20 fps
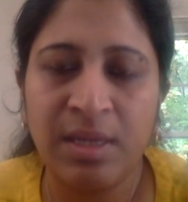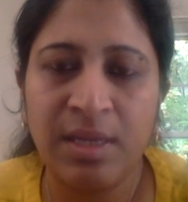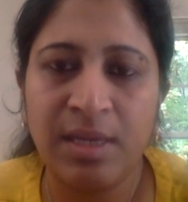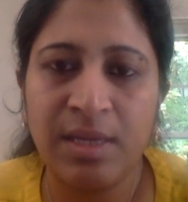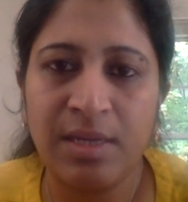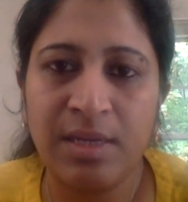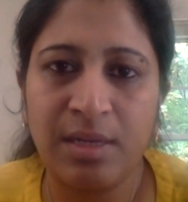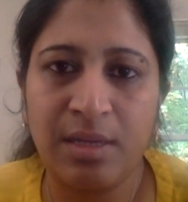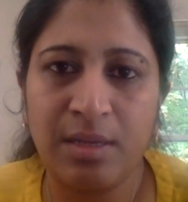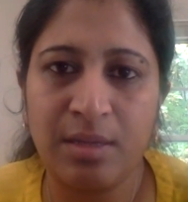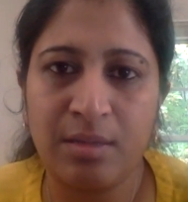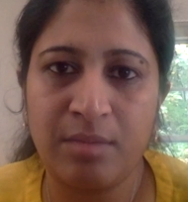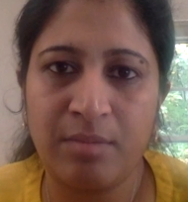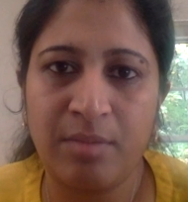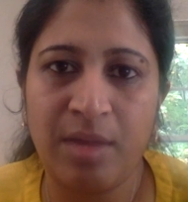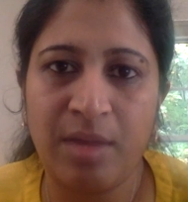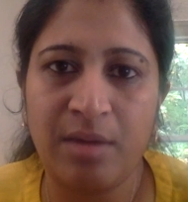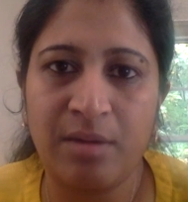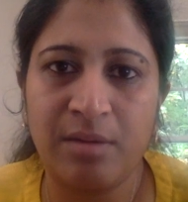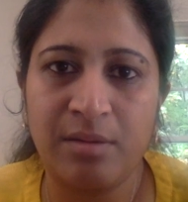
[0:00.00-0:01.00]
It doesn't
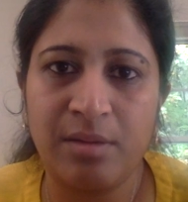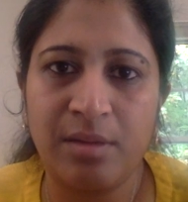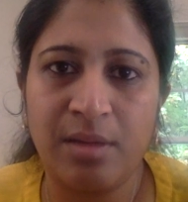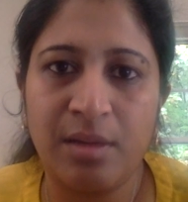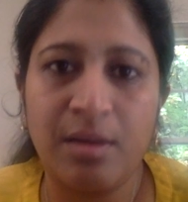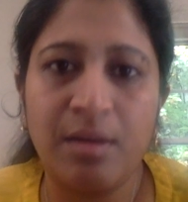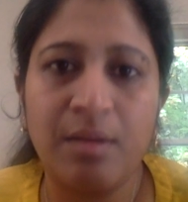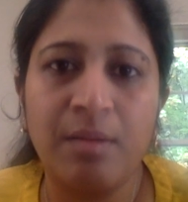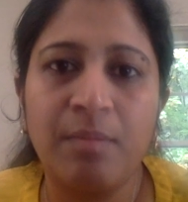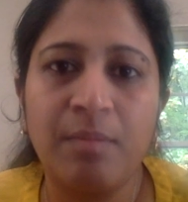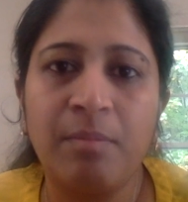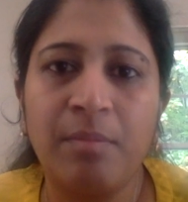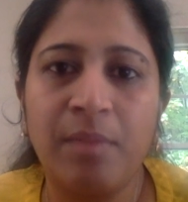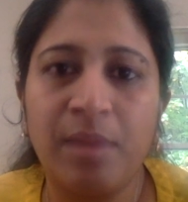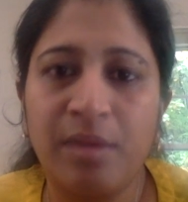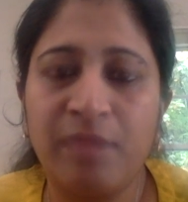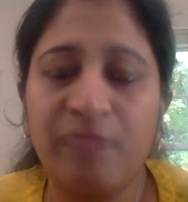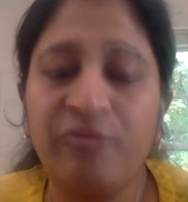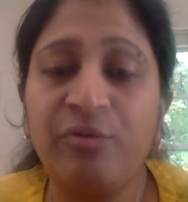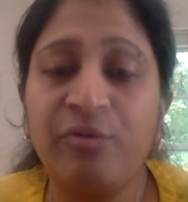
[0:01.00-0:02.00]
matter then.
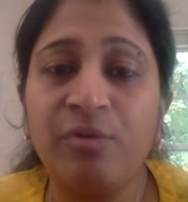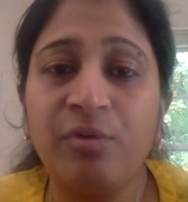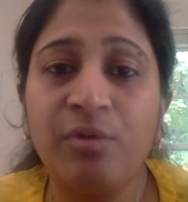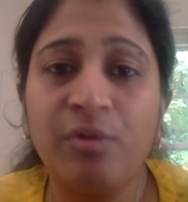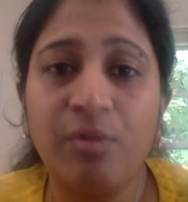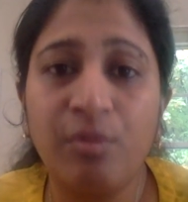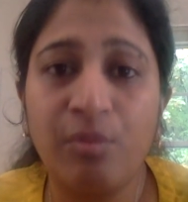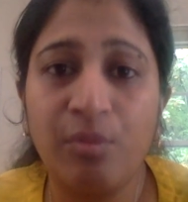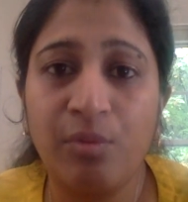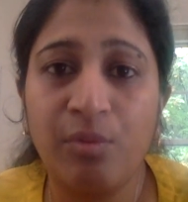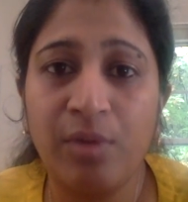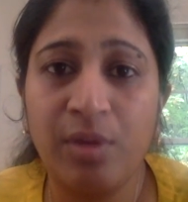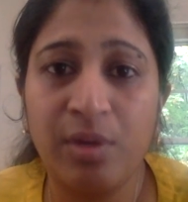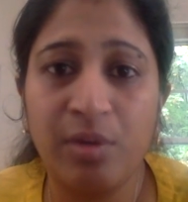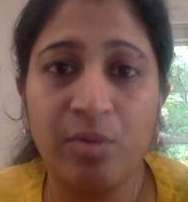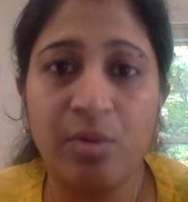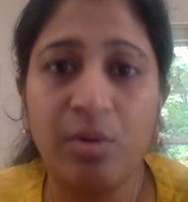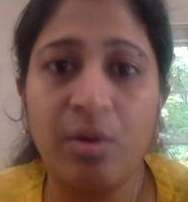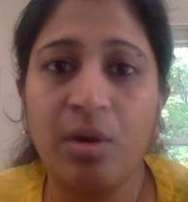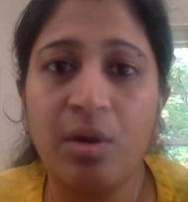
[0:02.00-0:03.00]
But if you go
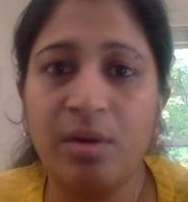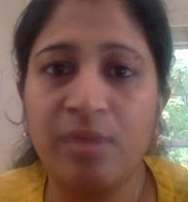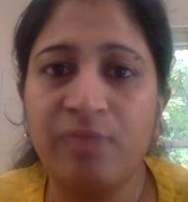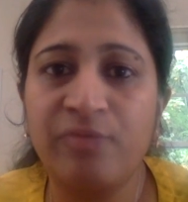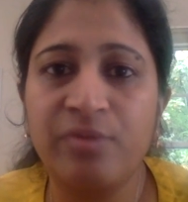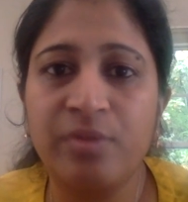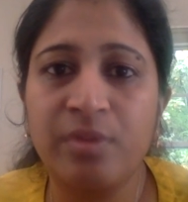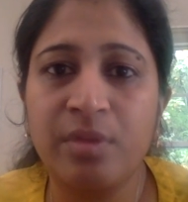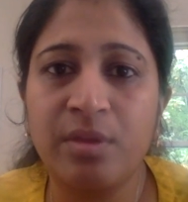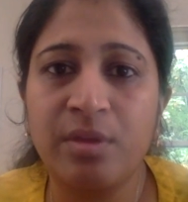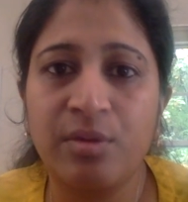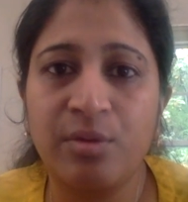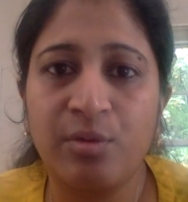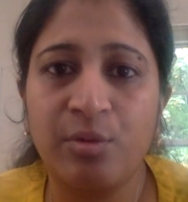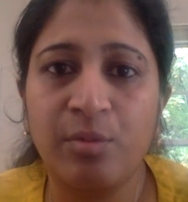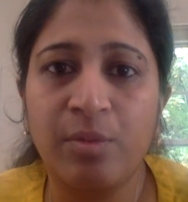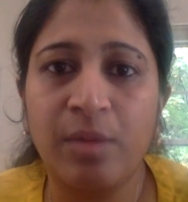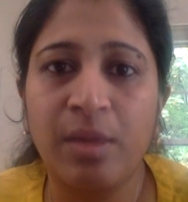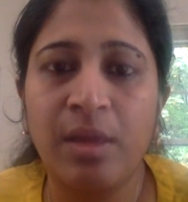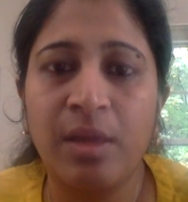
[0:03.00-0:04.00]
into a conference
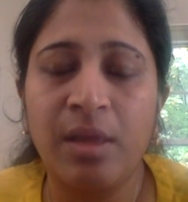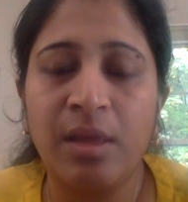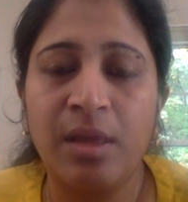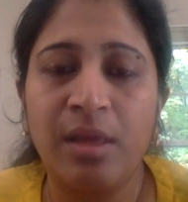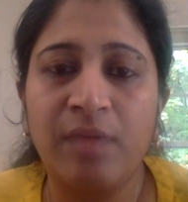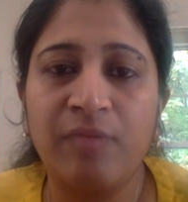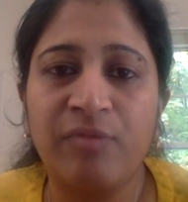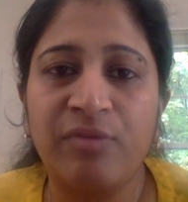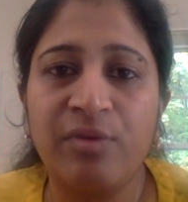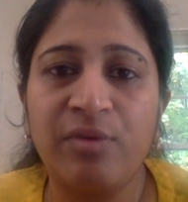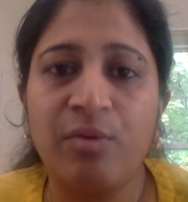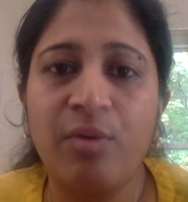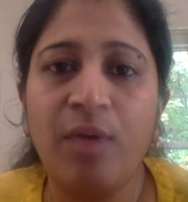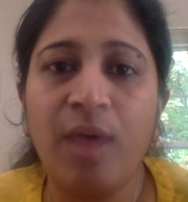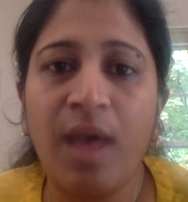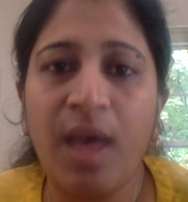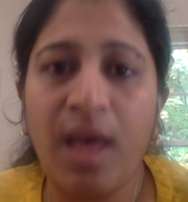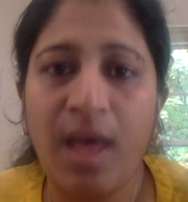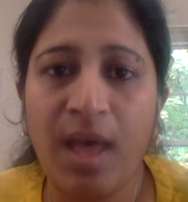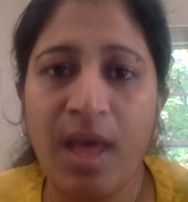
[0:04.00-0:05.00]
room, if you
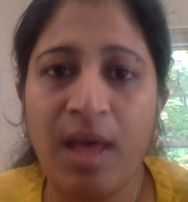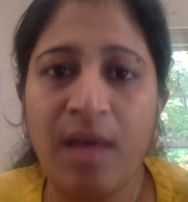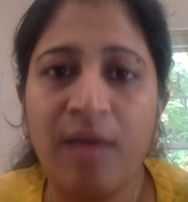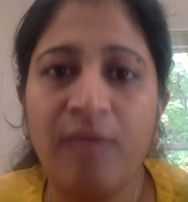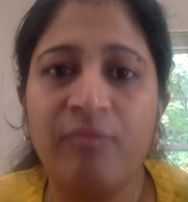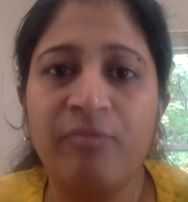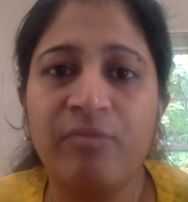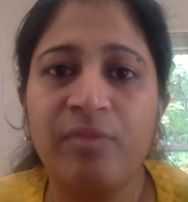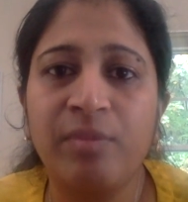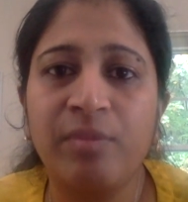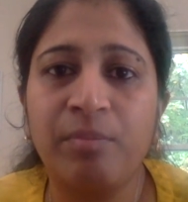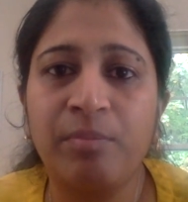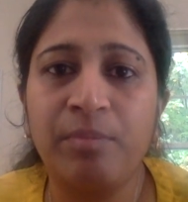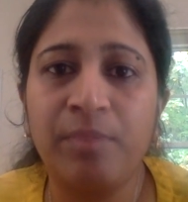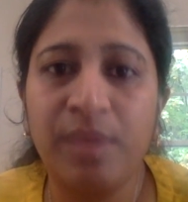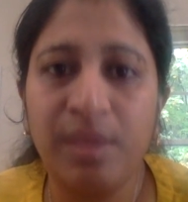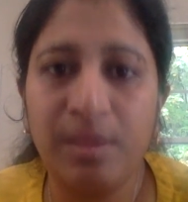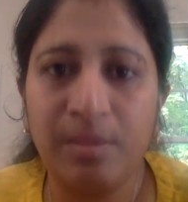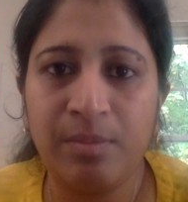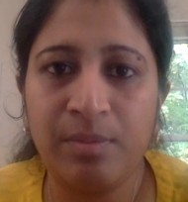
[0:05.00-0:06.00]
have the
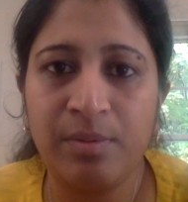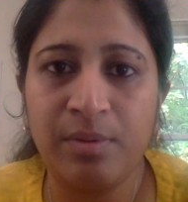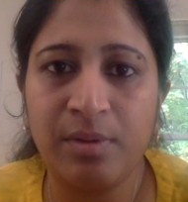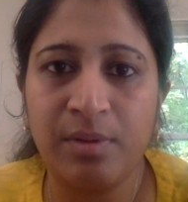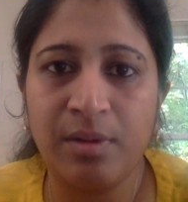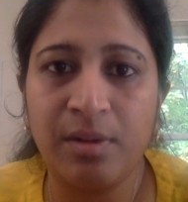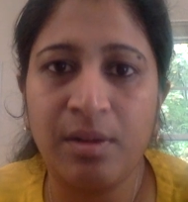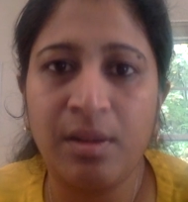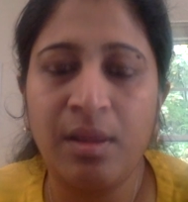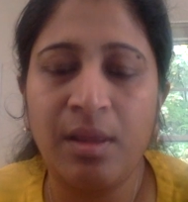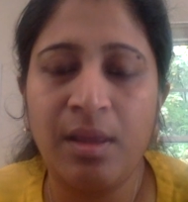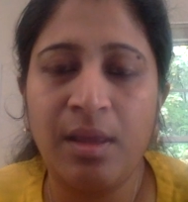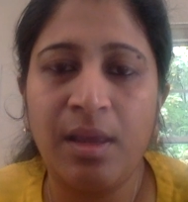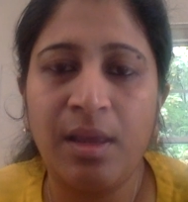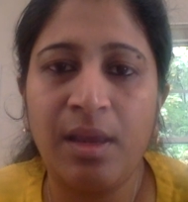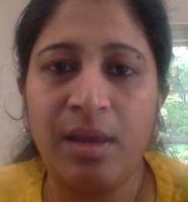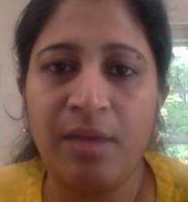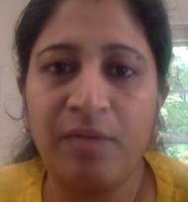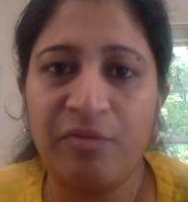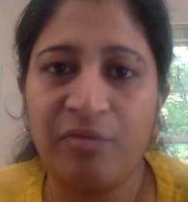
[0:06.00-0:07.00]
people
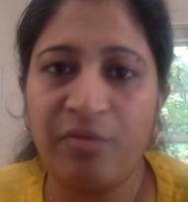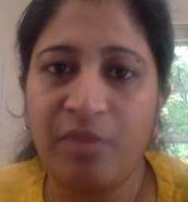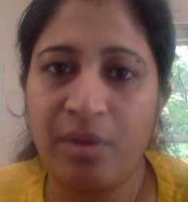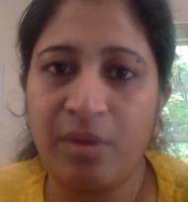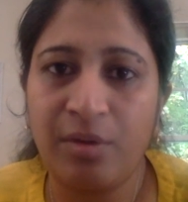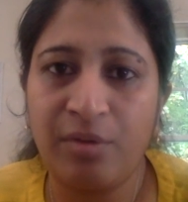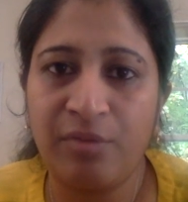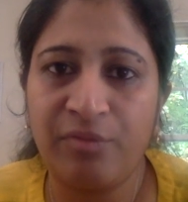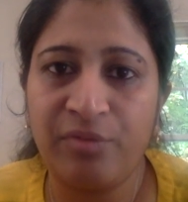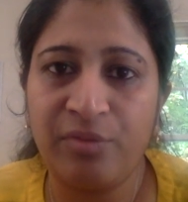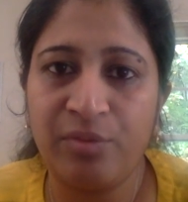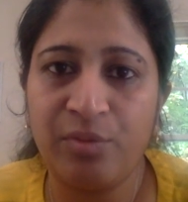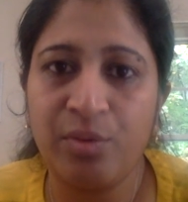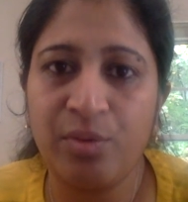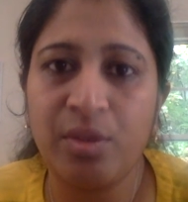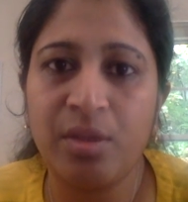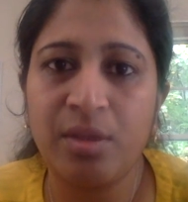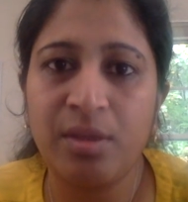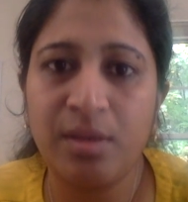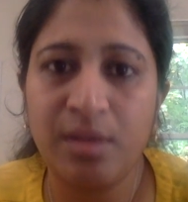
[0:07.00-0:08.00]
in front of you,
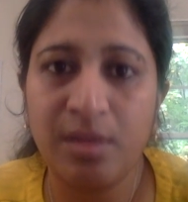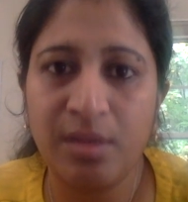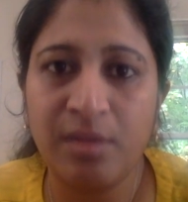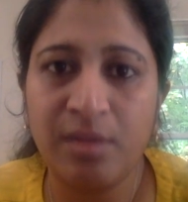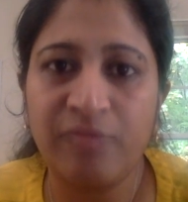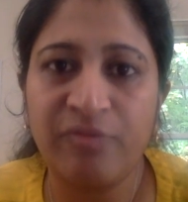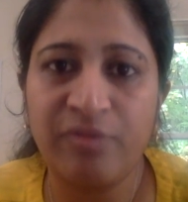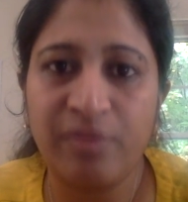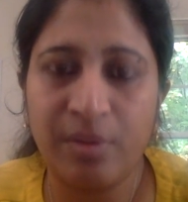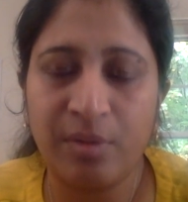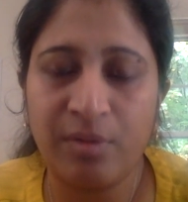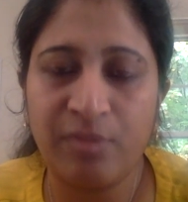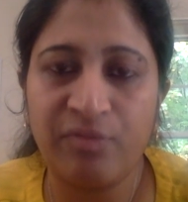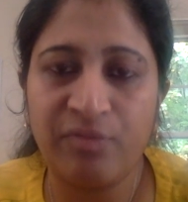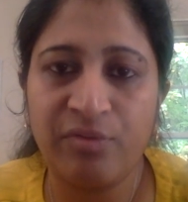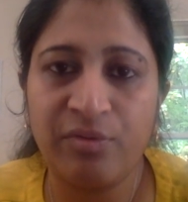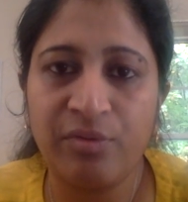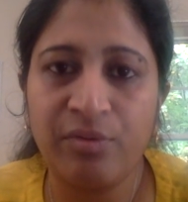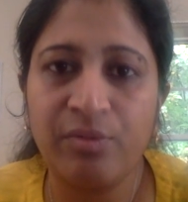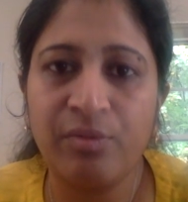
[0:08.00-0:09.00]
sitting in front of
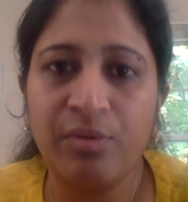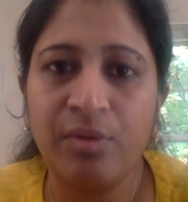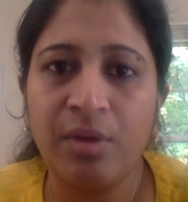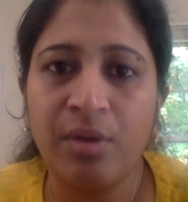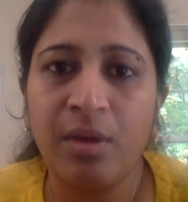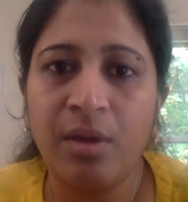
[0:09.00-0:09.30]
you